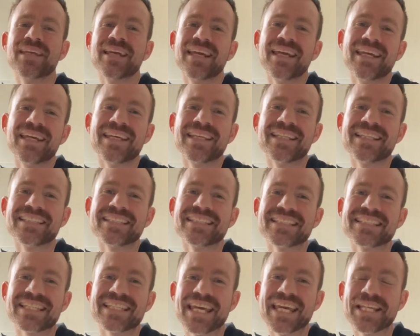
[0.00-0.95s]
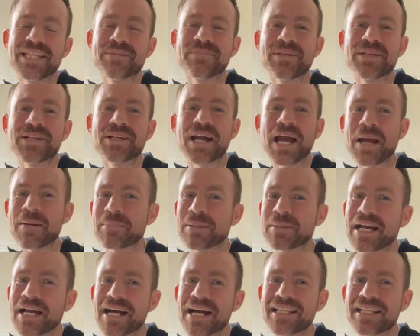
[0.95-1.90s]
Hey, this is Caleb here. Happy
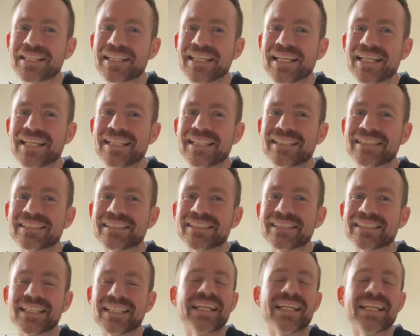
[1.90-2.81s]
holidays.